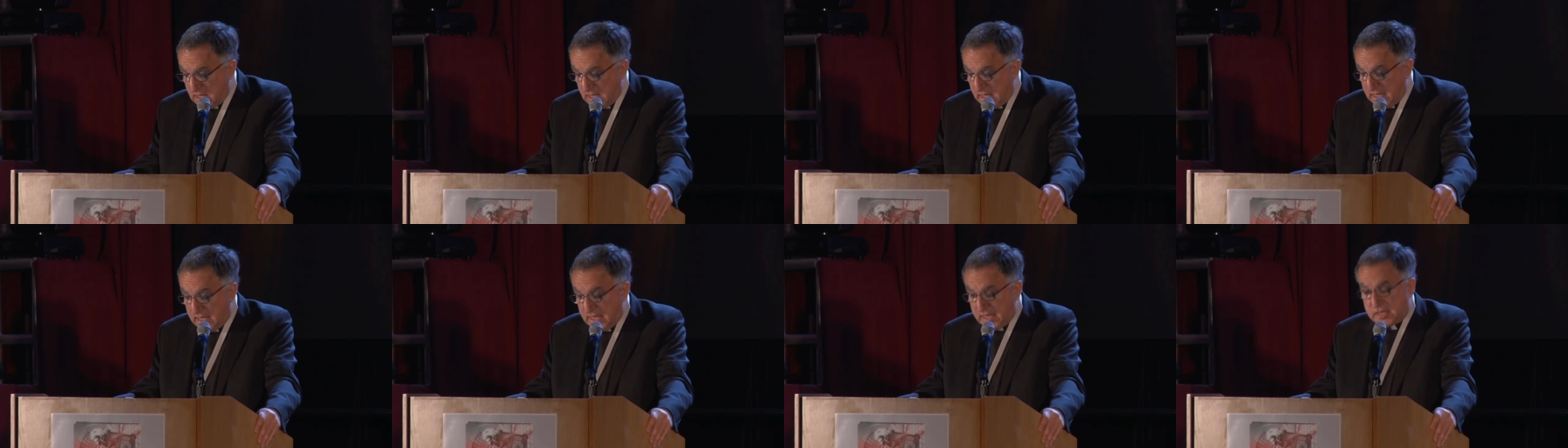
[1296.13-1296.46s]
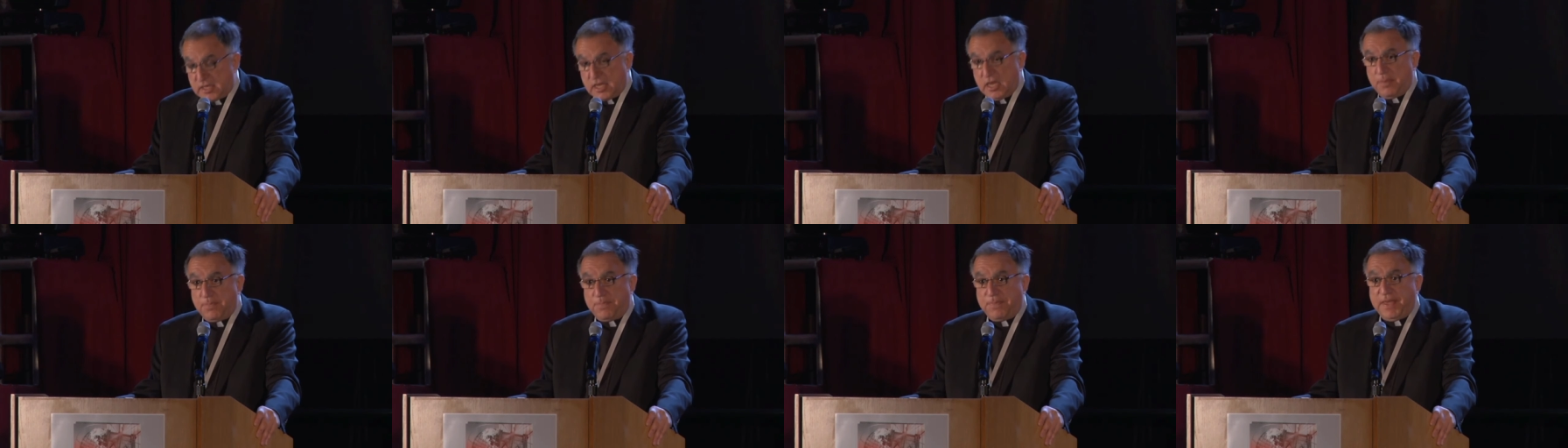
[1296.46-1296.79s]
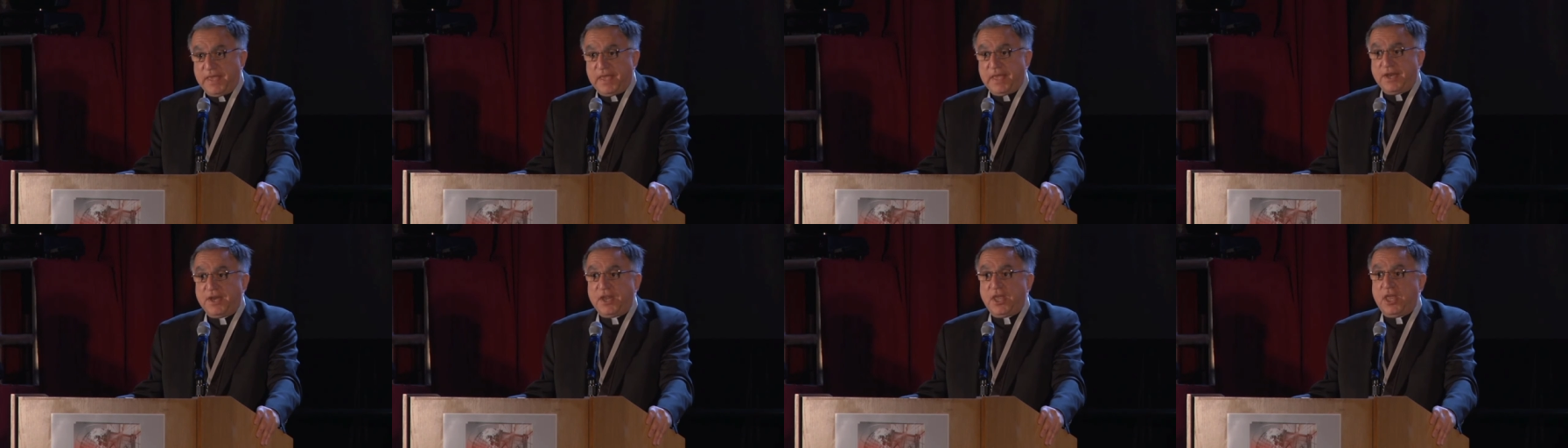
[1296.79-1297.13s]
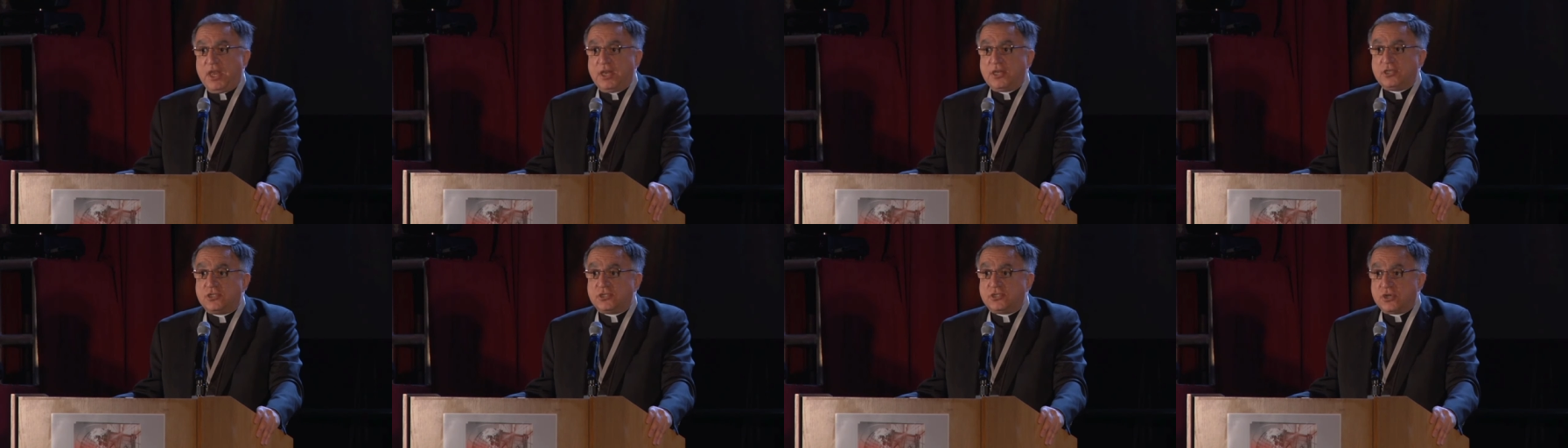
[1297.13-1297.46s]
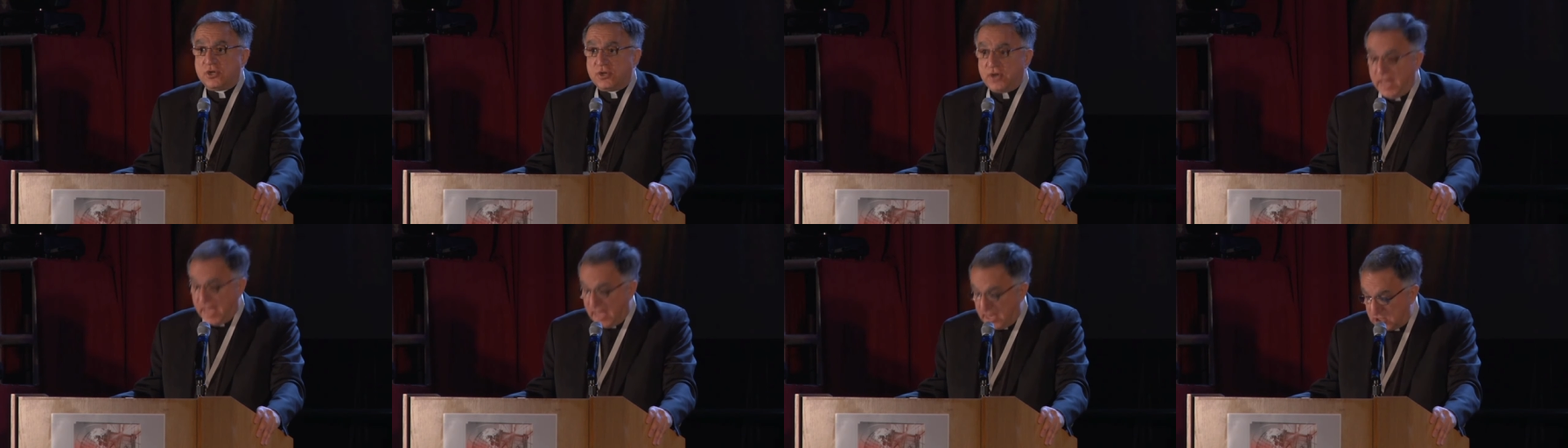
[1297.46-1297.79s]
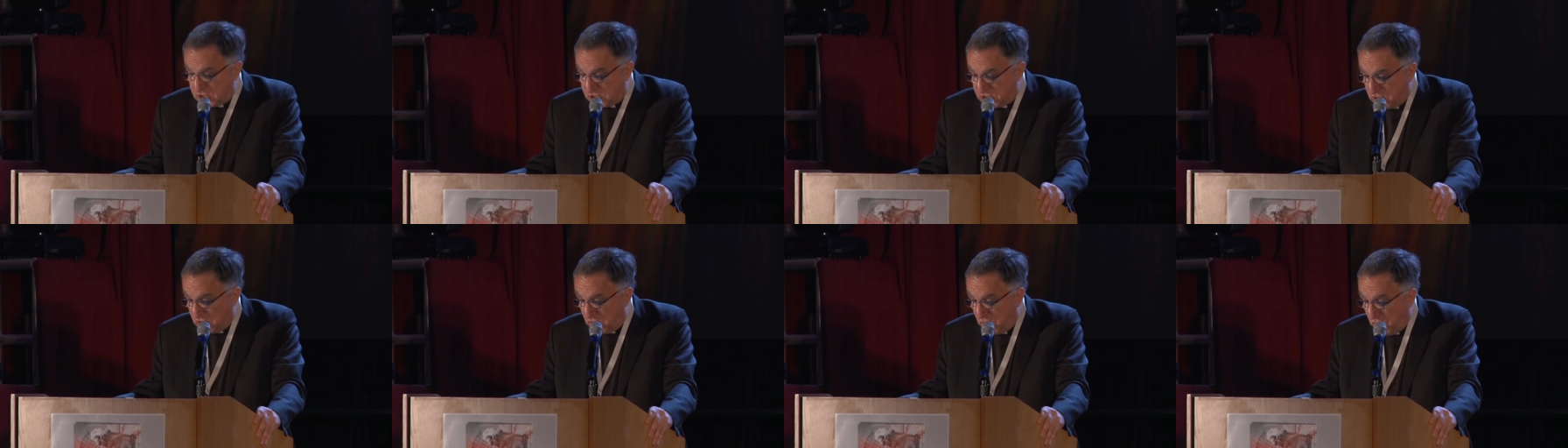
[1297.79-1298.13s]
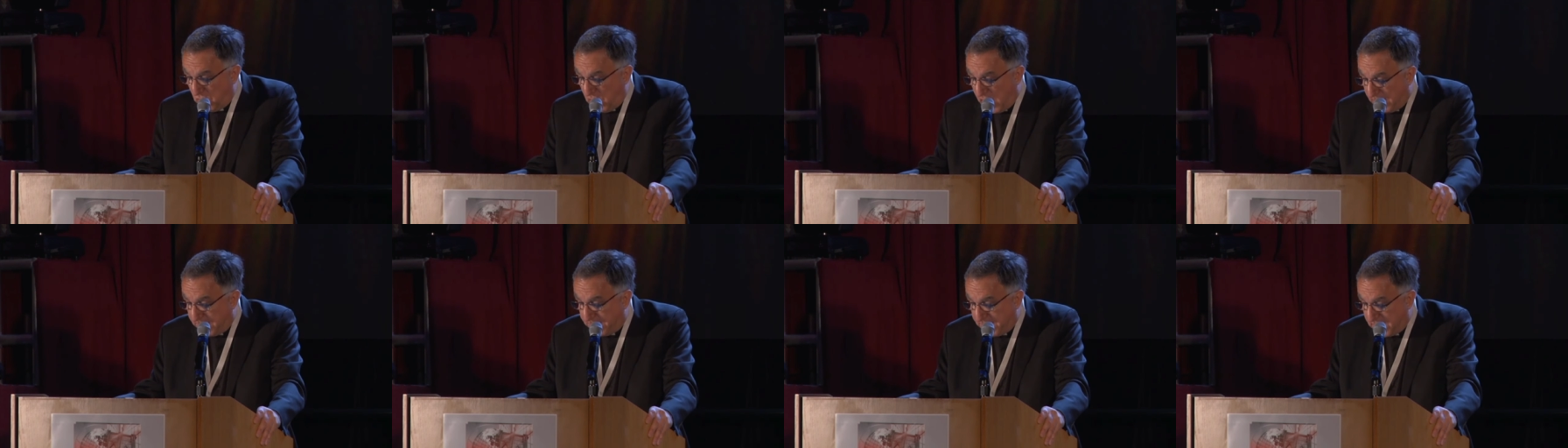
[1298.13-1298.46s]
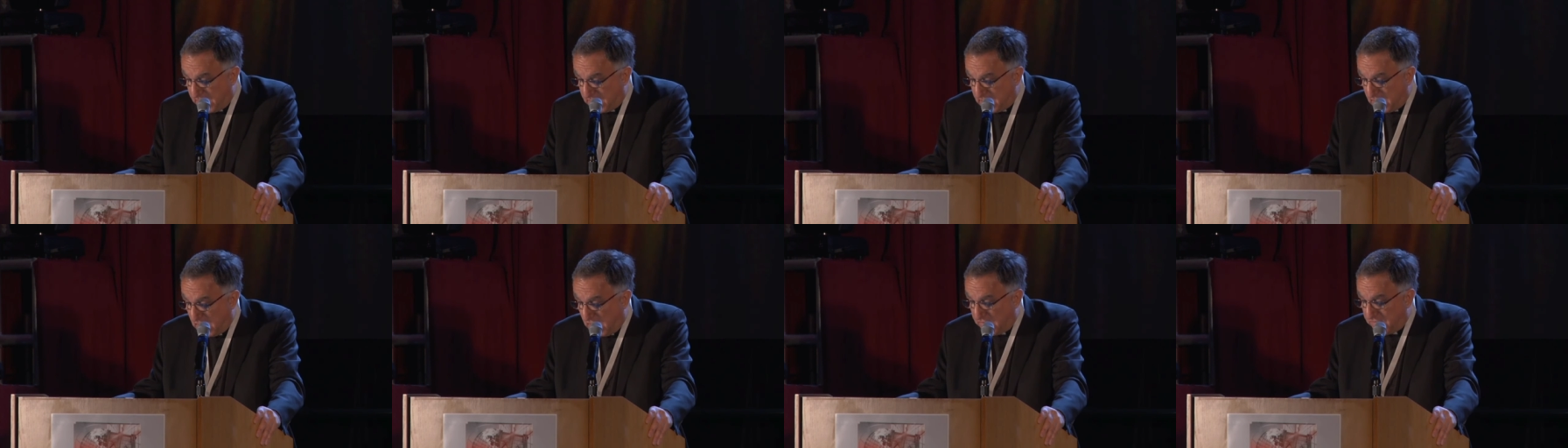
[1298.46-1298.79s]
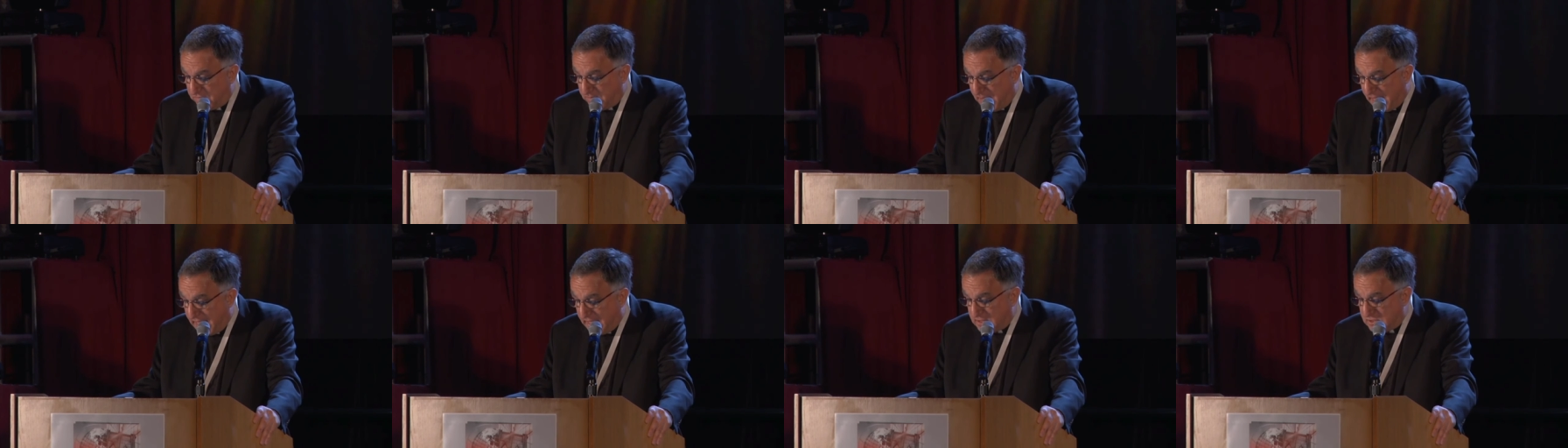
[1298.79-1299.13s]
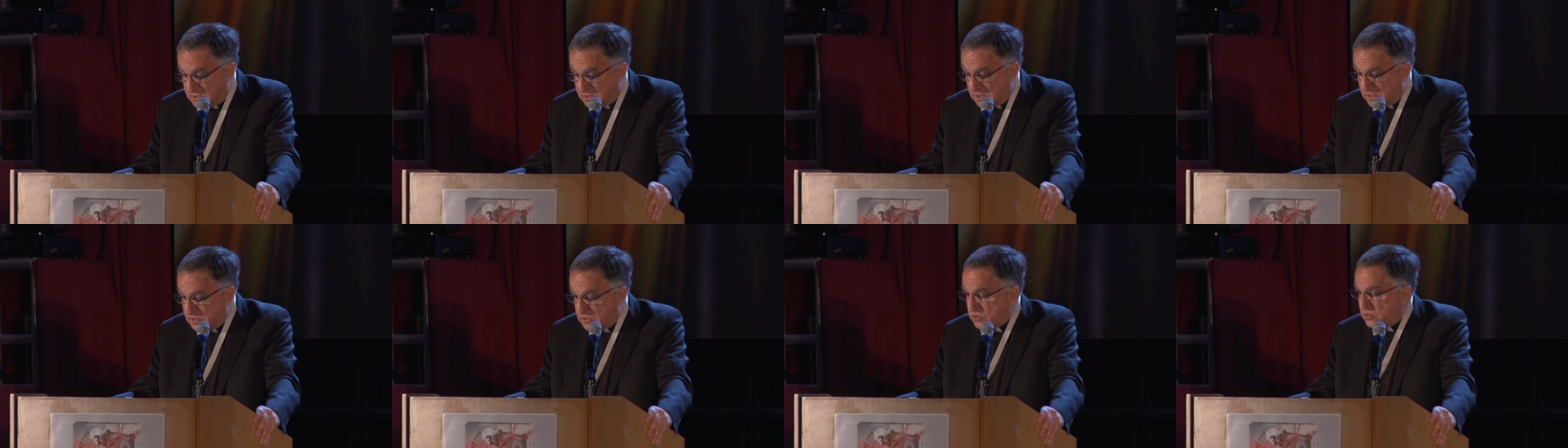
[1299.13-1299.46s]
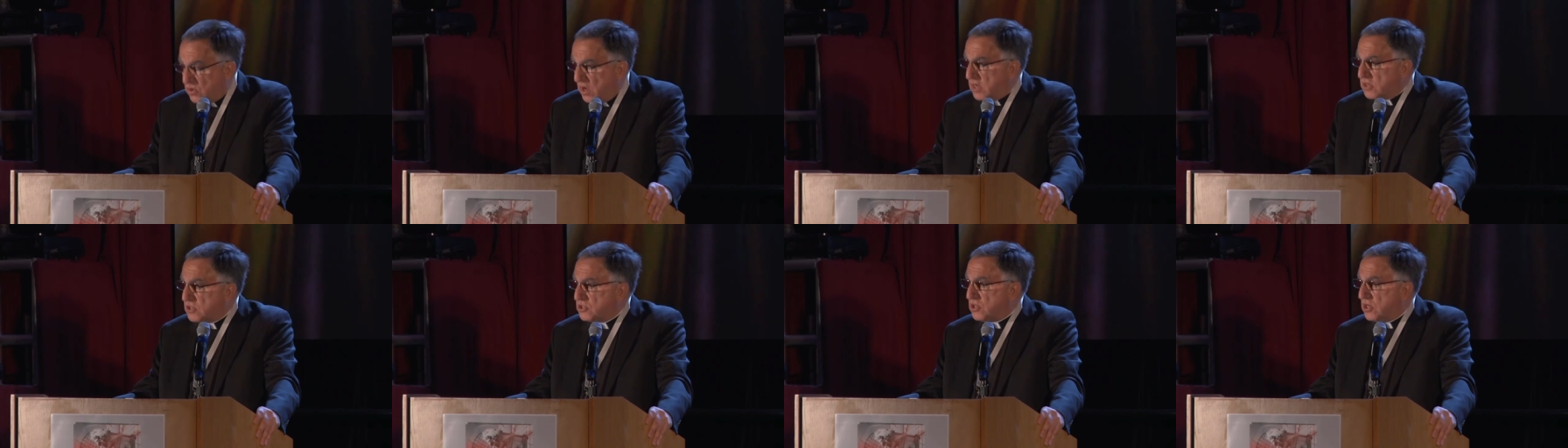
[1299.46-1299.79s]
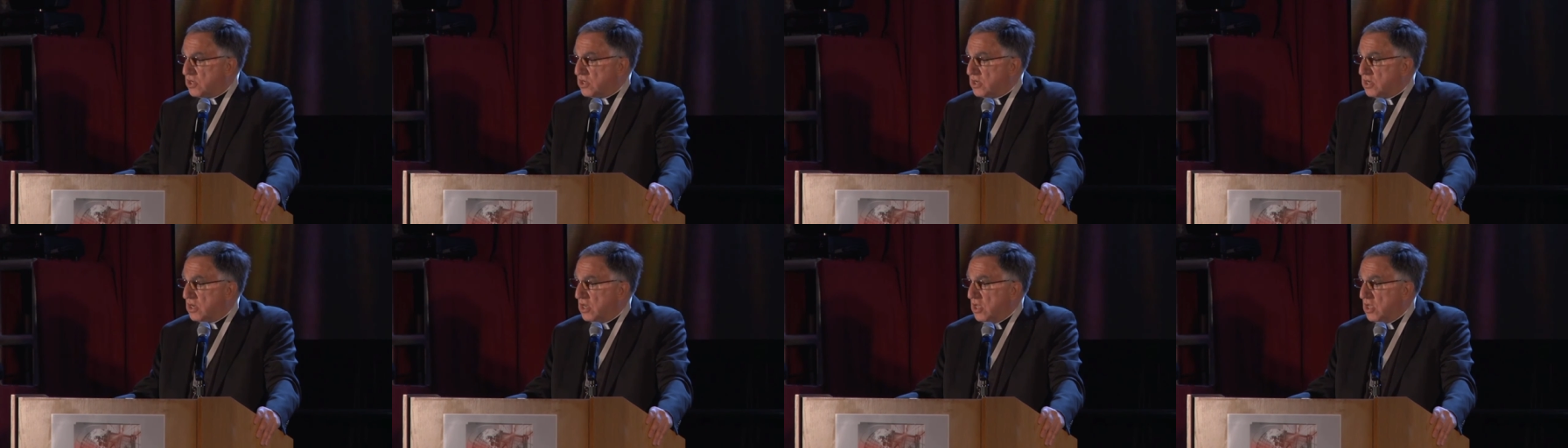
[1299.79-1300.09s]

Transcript: It can be an international weapon of mass destruction,